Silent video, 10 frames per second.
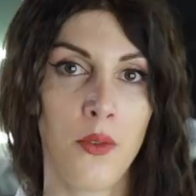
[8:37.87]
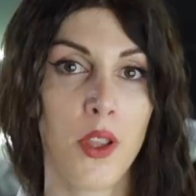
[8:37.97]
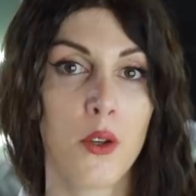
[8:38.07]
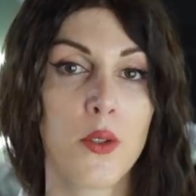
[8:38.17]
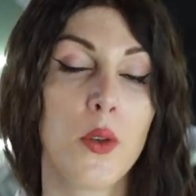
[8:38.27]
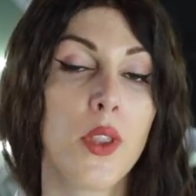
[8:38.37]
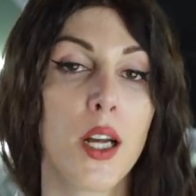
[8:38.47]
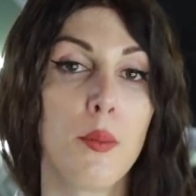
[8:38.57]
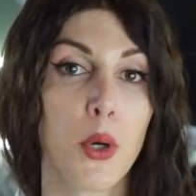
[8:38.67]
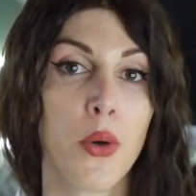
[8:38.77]
For those of you that
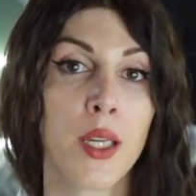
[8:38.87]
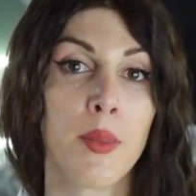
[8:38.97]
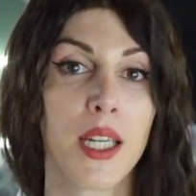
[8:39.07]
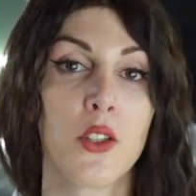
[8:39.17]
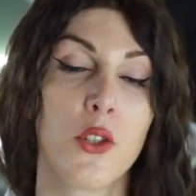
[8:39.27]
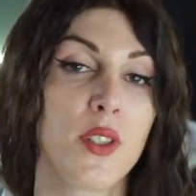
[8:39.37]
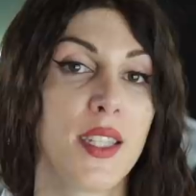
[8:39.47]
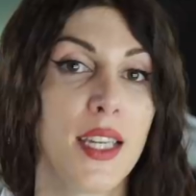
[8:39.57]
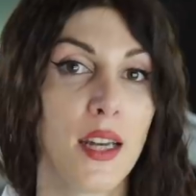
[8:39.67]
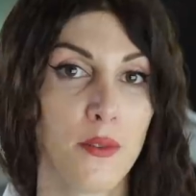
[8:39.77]
are booing because you
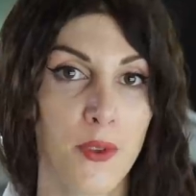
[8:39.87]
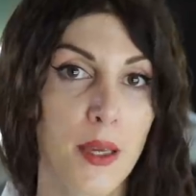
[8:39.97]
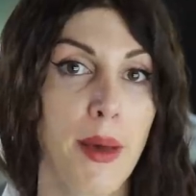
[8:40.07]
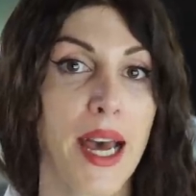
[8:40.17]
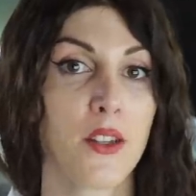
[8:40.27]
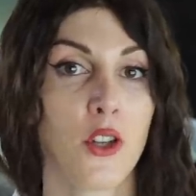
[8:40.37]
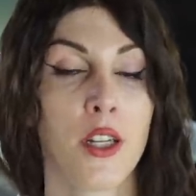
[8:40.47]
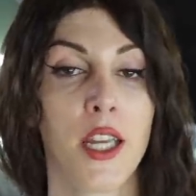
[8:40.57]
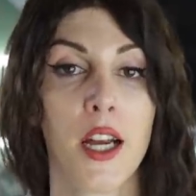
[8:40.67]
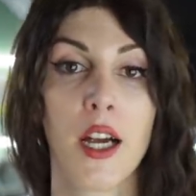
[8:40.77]
see a V badge
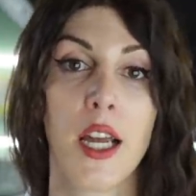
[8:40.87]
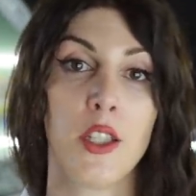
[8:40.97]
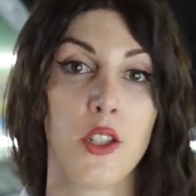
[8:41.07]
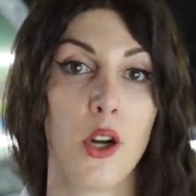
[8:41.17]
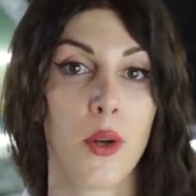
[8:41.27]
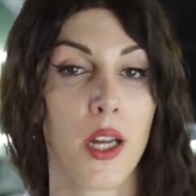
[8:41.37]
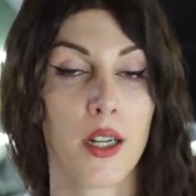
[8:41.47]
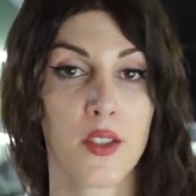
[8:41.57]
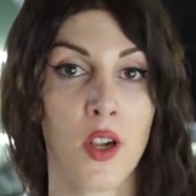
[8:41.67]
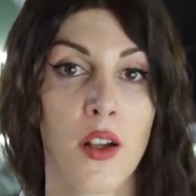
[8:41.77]
on here and you don't hear
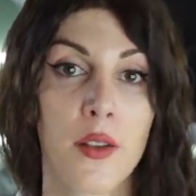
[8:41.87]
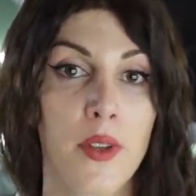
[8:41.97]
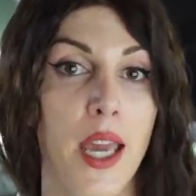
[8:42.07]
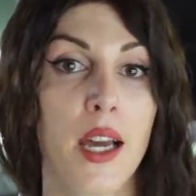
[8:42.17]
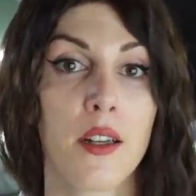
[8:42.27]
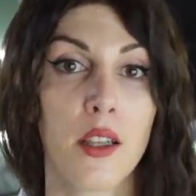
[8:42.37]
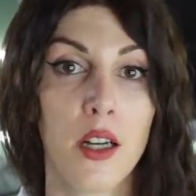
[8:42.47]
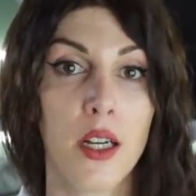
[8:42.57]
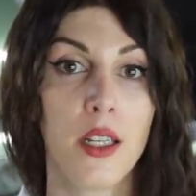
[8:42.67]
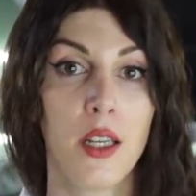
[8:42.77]
a snarling V8 under the
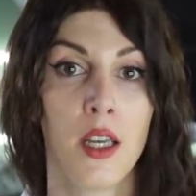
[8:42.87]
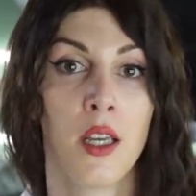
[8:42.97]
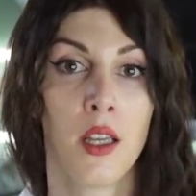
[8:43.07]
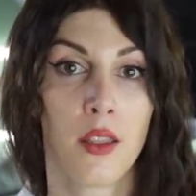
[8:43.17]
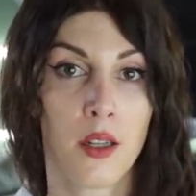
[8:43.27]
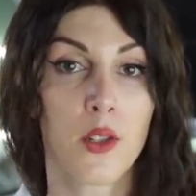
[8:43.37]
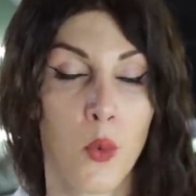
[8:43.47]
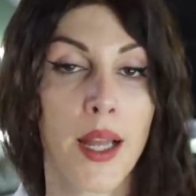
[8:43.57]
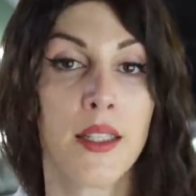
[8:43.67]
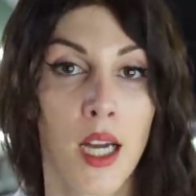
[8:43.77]
hood, there's
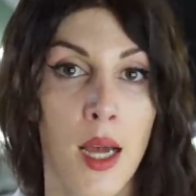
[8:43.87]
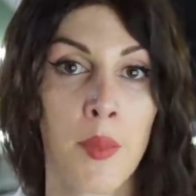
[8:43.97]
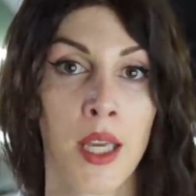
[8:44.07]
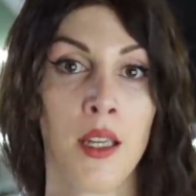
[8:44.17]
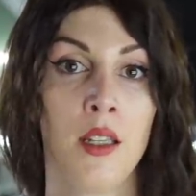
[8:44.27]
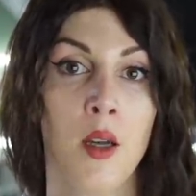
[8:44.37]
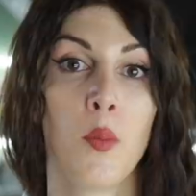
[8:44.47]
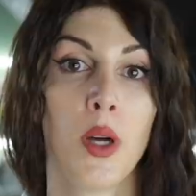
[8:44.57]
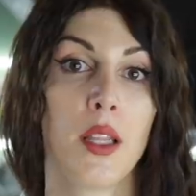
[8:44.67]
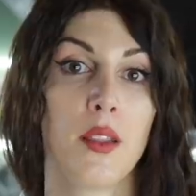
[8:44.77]
one coming.
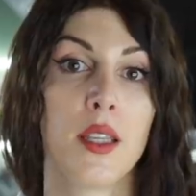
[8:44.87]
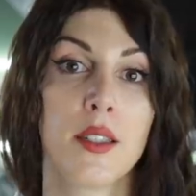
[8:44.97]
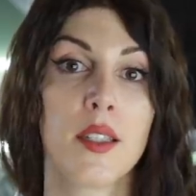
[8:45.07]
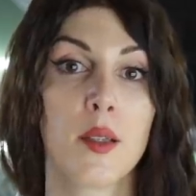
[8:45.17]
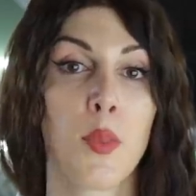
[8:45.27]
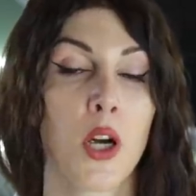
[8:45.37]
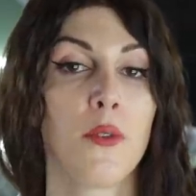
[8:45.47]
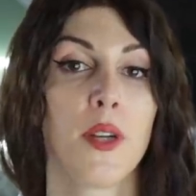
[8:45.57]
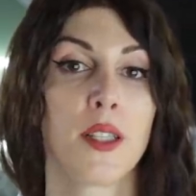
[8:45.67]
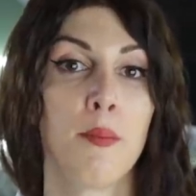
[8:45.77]
But this is a
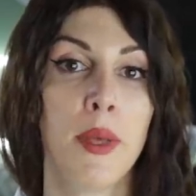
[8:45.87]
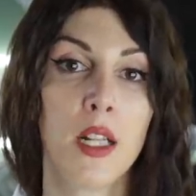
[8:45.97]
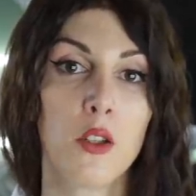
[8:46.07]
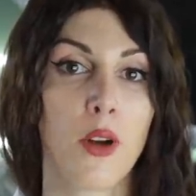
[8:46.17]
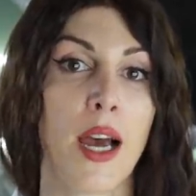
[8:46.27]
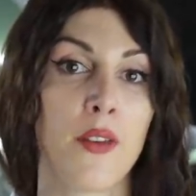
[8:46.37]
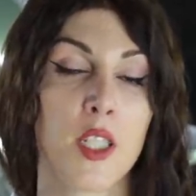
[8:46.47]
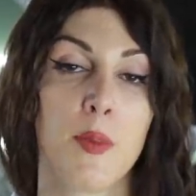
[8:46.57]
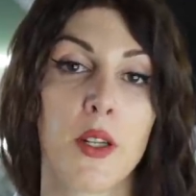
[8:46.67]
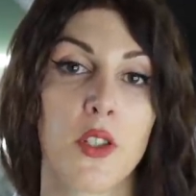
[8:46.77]
perfect middle ground,
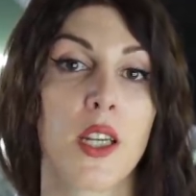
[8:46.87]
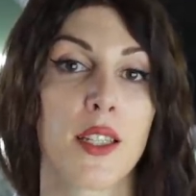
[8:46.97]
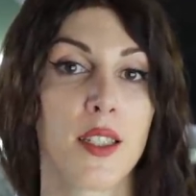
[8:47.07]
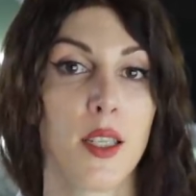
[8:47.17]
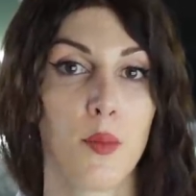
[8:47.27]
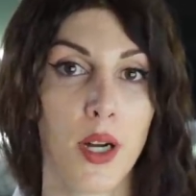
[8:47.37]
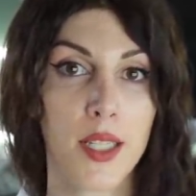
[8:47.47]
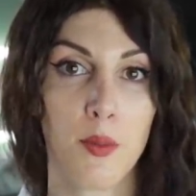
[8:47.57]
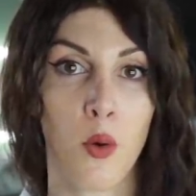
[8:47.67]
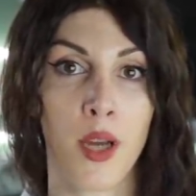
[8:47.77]
especially because of the
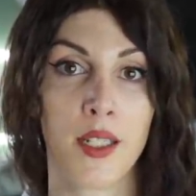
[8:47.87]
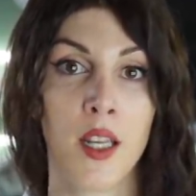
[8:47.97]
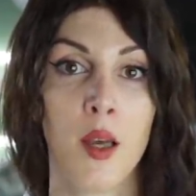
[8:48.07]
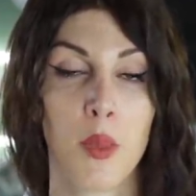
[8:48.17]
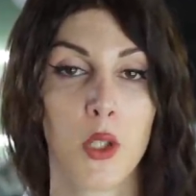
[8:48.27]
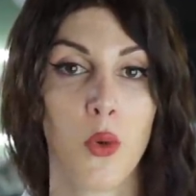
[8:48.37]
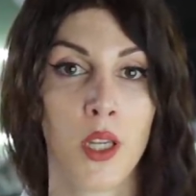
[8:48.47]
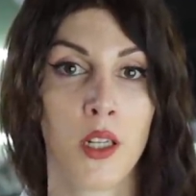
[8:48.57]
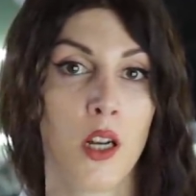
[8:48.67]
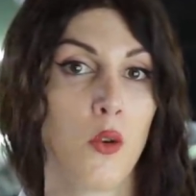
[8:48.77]
price point
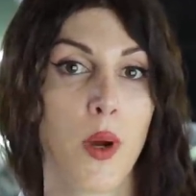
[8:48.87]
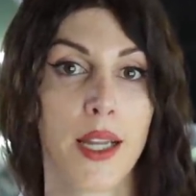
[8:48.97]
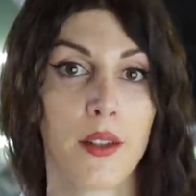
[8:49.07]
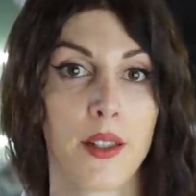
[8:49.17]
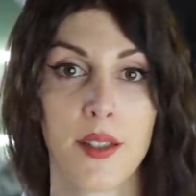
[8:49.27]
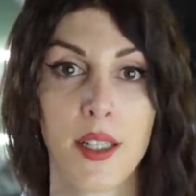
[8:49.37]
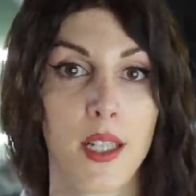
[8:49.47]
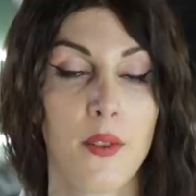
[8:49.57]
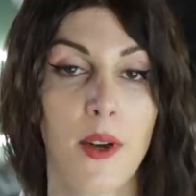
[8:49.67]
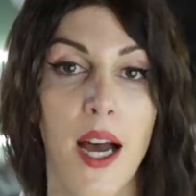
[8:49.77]
between a regular
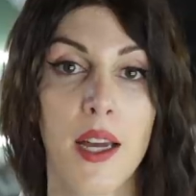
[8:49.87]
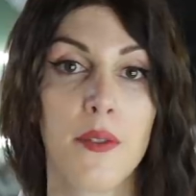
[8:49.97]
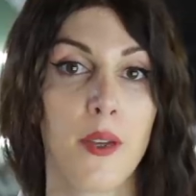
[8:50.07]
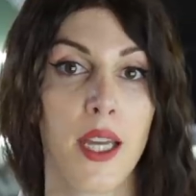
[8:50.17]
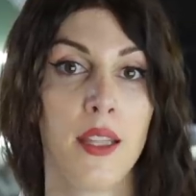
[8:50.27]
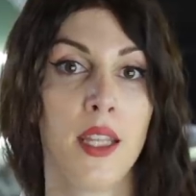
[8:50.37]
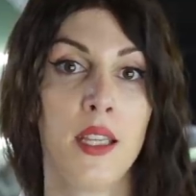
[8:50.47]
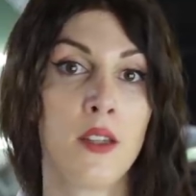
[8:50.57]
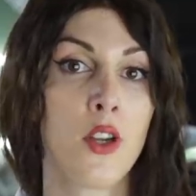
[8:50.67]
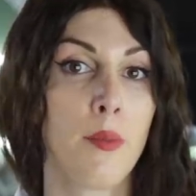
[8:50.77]
CT5 and
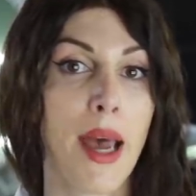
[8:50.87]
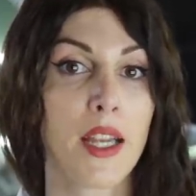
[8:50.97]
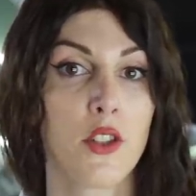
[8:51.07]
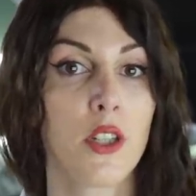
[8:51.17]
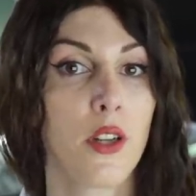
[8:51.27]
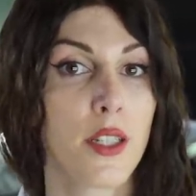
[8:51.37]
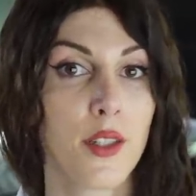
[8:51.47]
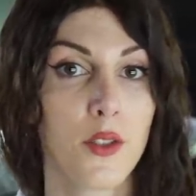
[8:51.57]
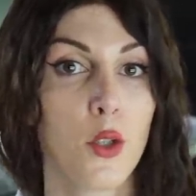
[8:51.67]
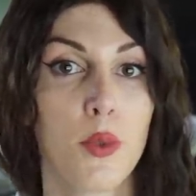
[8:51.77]
then your batshit
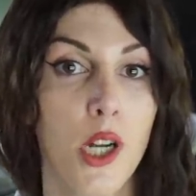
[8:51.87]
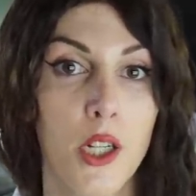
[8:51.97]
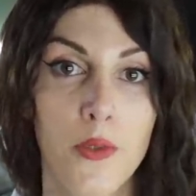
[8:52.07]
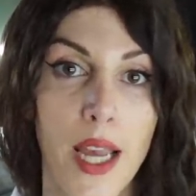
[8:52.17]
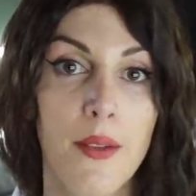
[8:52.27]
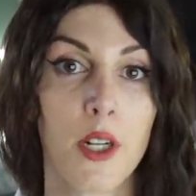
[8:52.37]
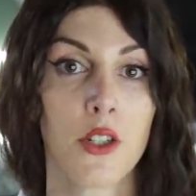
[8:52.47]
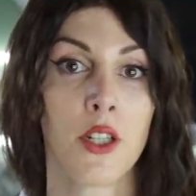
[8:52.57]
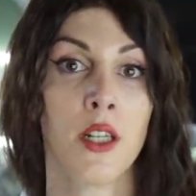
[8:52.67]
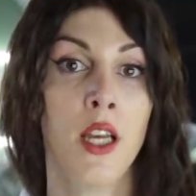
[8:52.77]
crazy supercharged V8
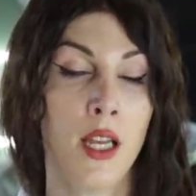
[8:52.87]
version.